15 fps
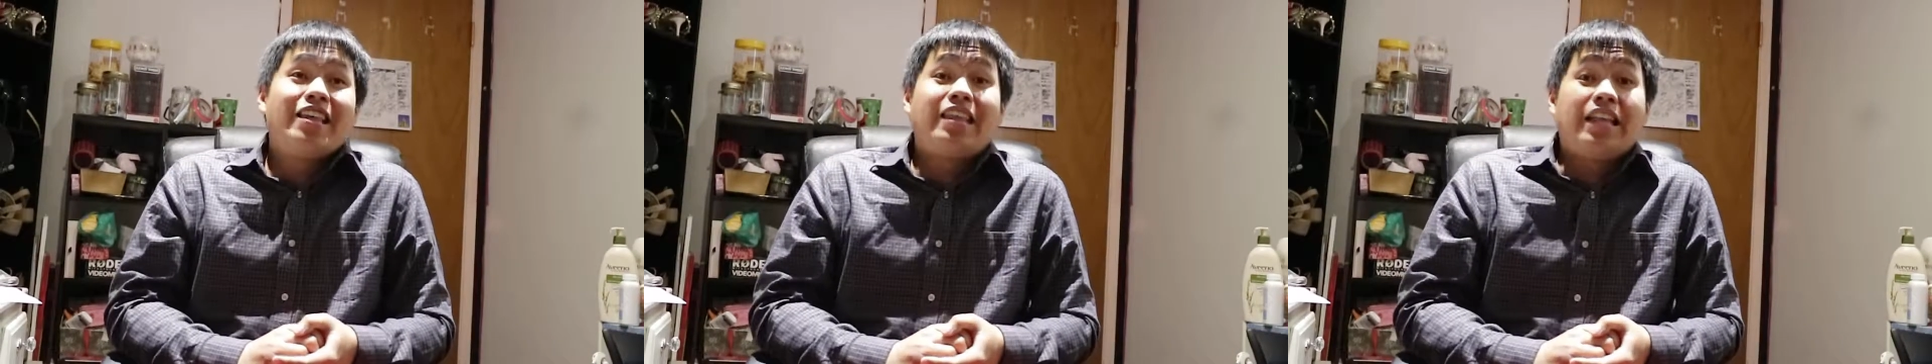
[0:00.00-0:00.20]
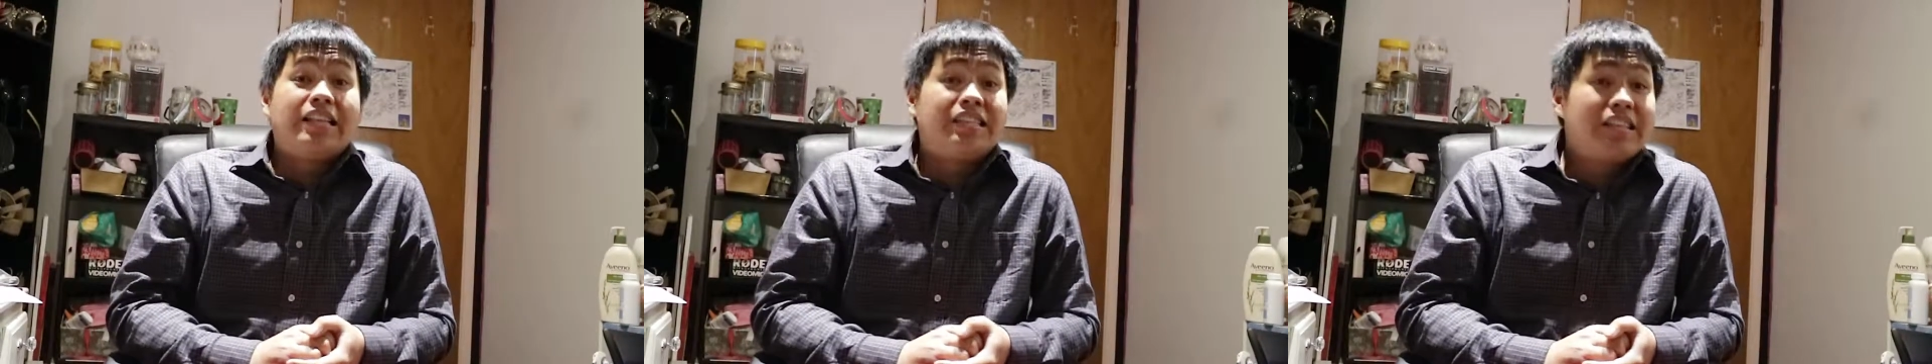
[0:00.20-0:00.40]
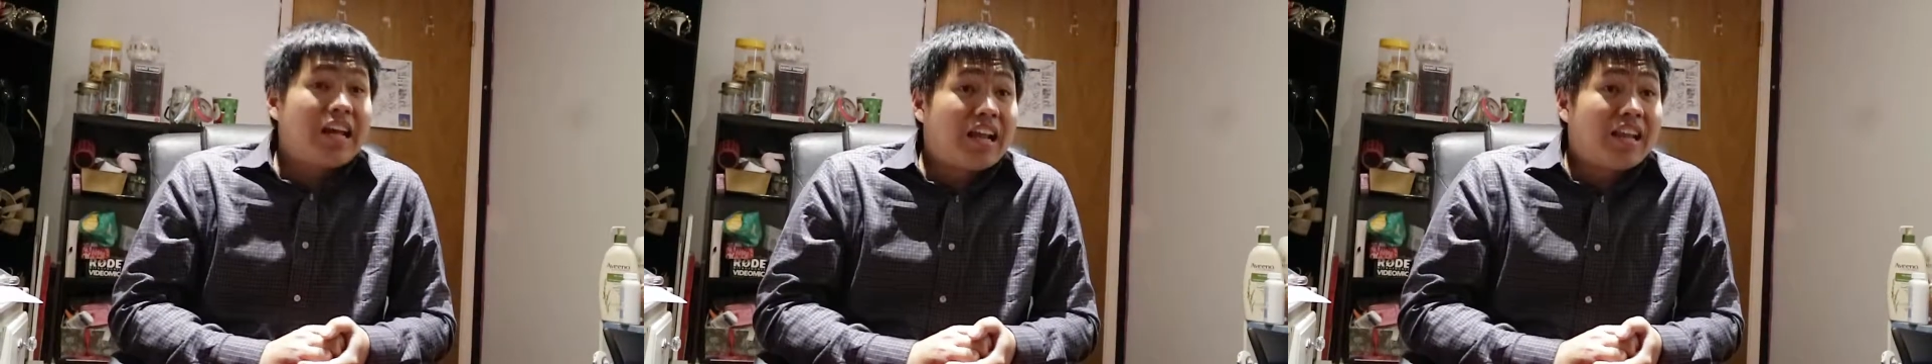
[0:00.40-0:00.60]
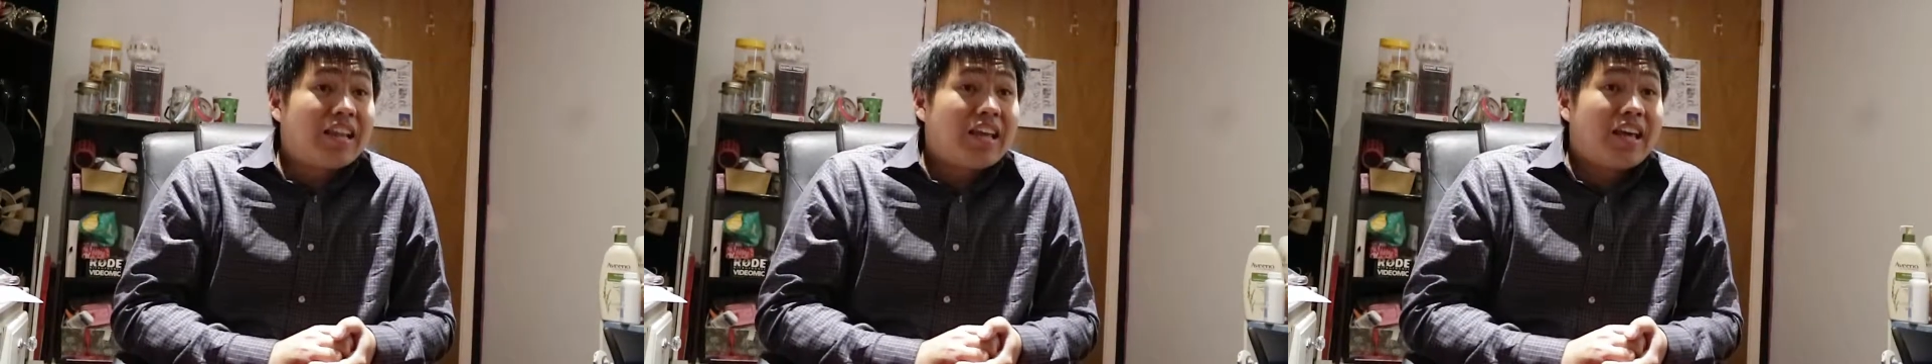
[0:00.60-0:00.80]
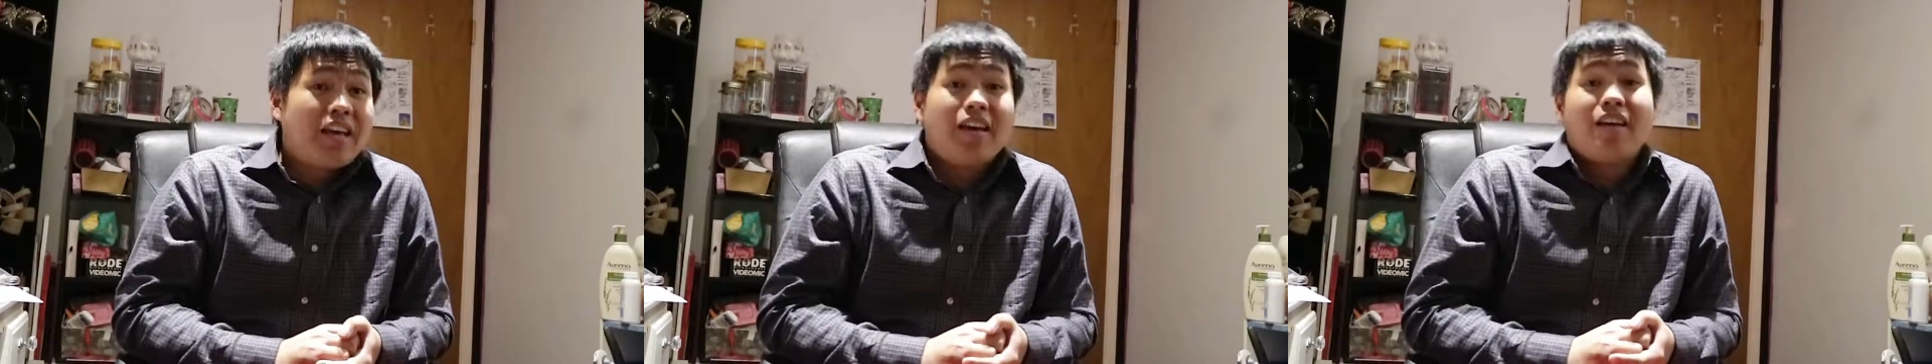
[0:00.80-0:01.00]
Then
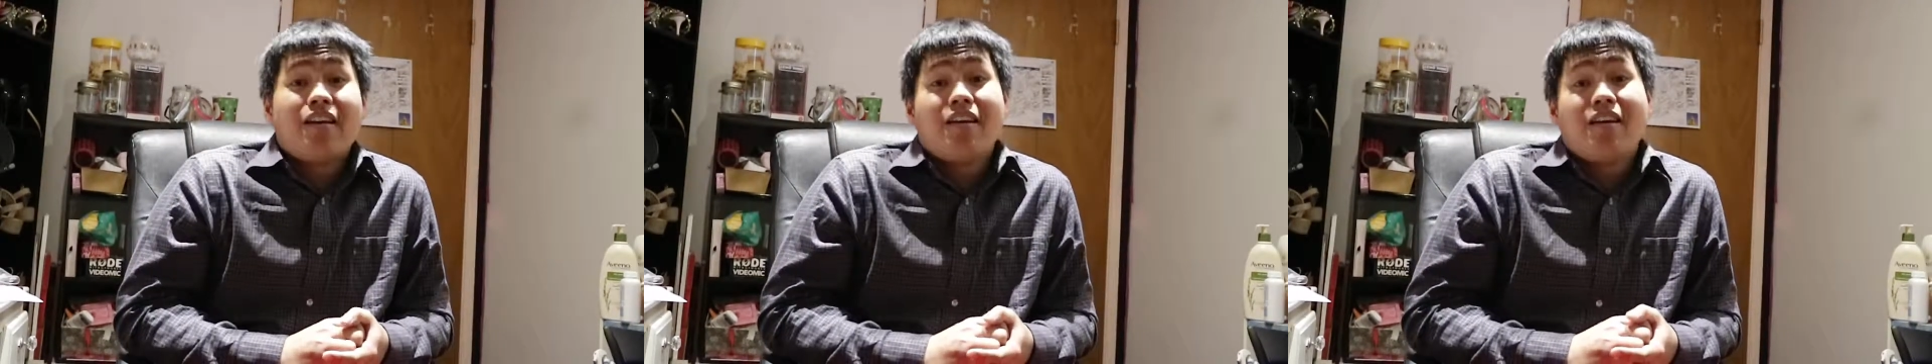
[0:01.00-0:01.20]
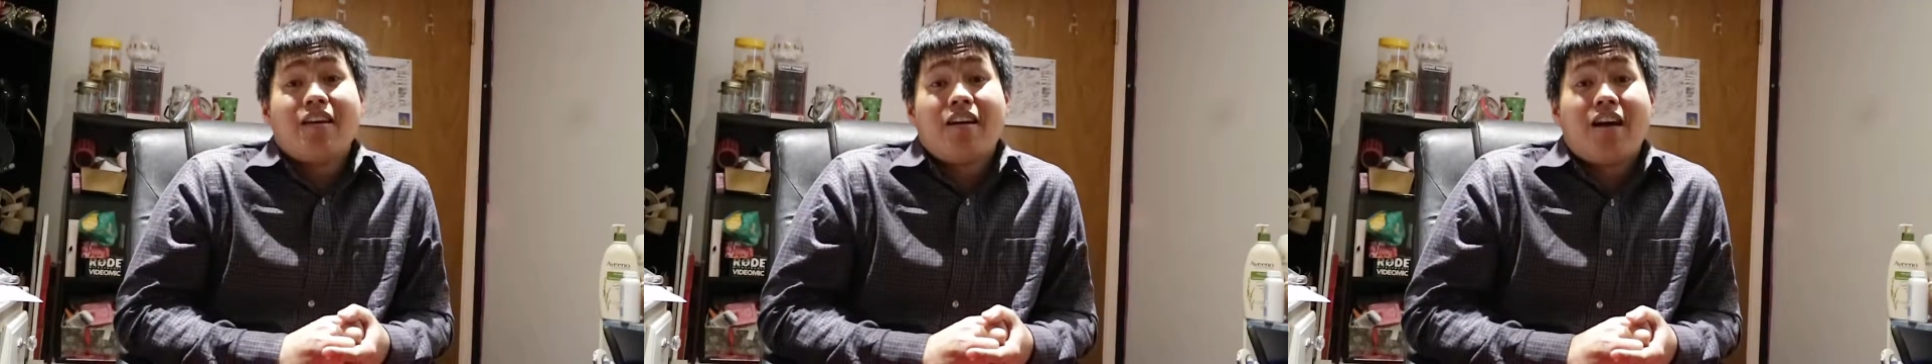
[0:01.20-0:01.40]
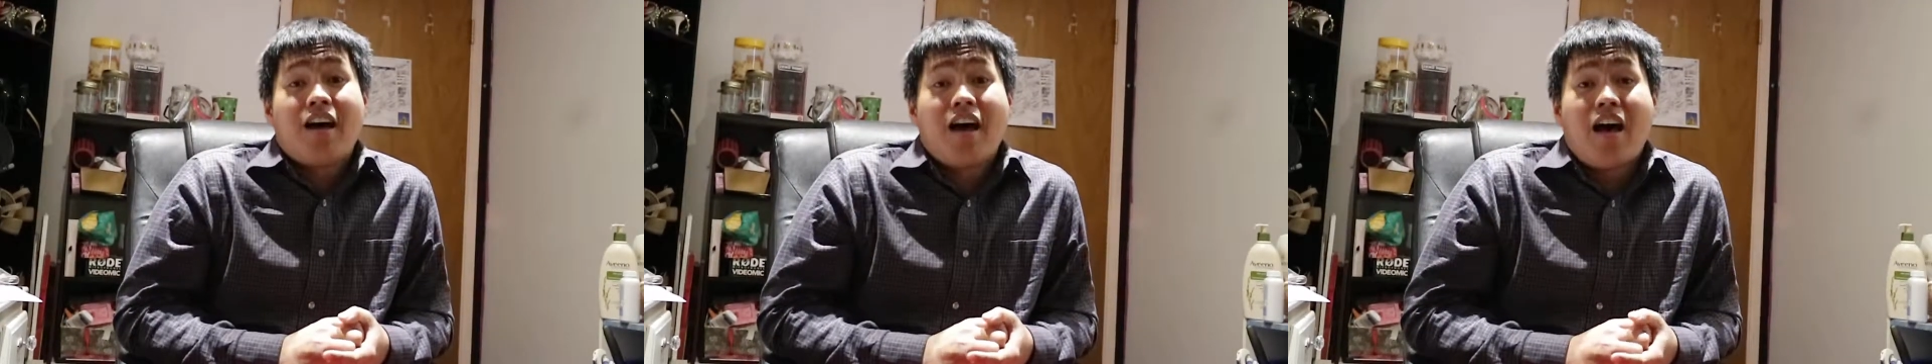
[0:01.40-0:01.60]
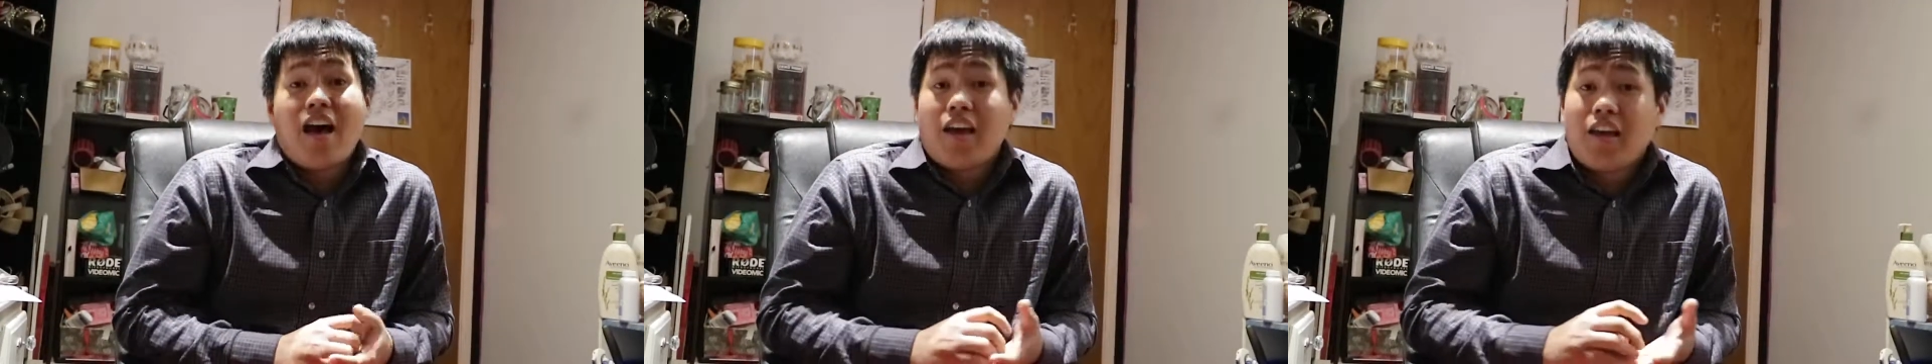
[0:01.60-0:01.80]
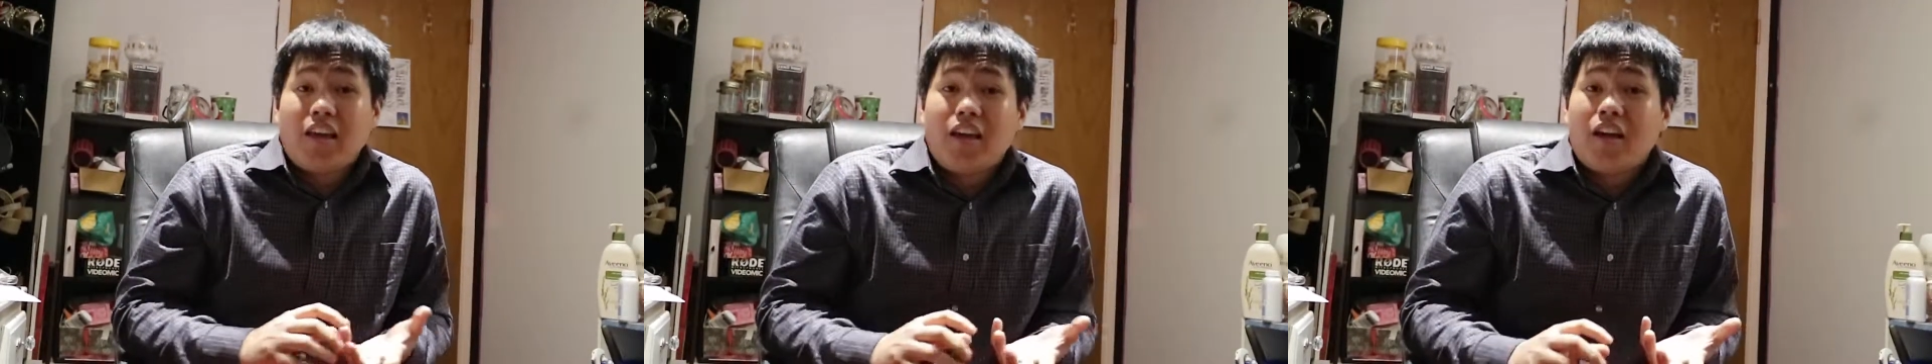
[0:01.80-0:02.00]
suddenly,
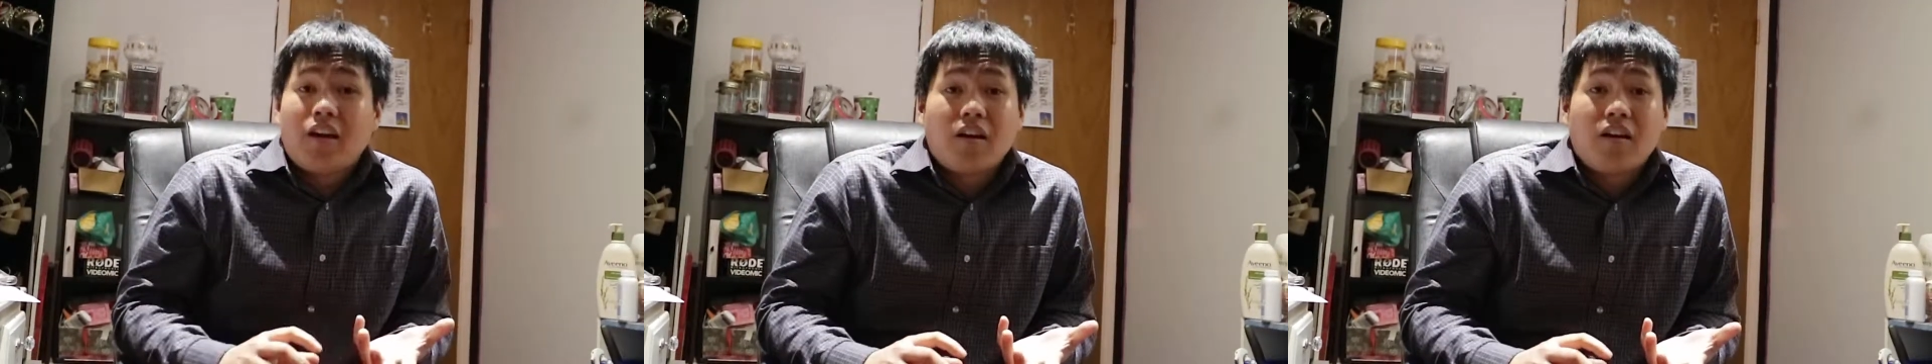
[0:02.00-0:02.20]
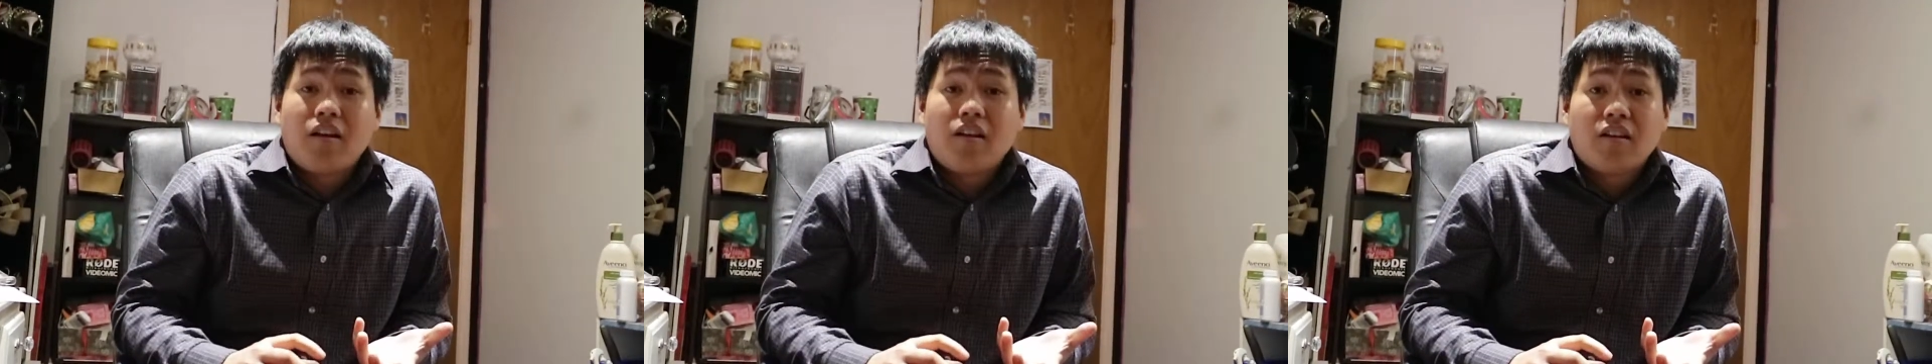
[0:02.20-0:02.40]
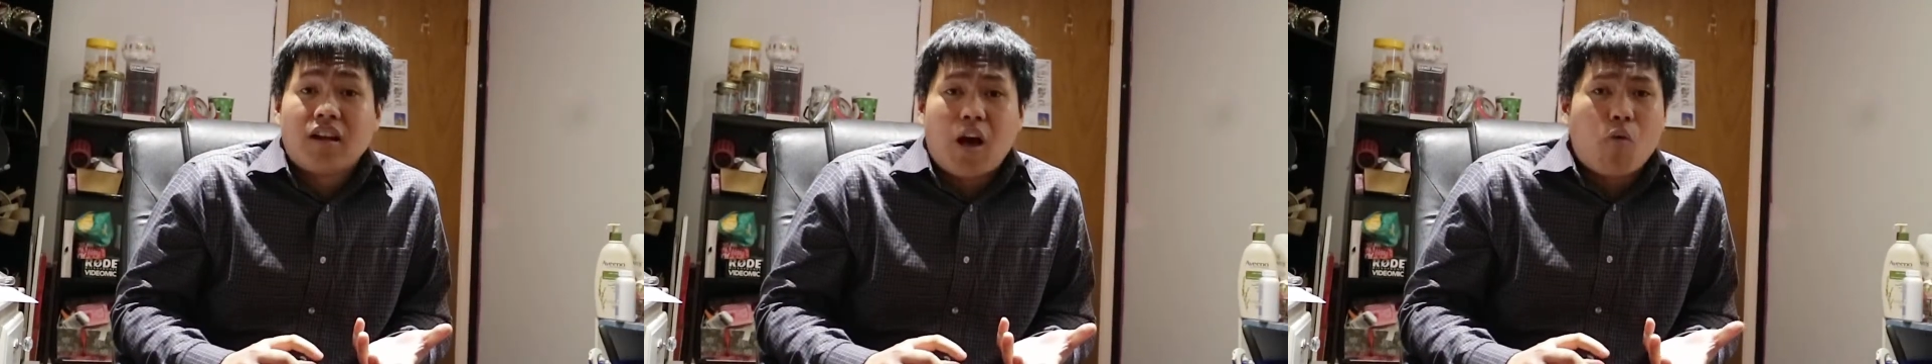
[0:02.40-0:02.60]
I hear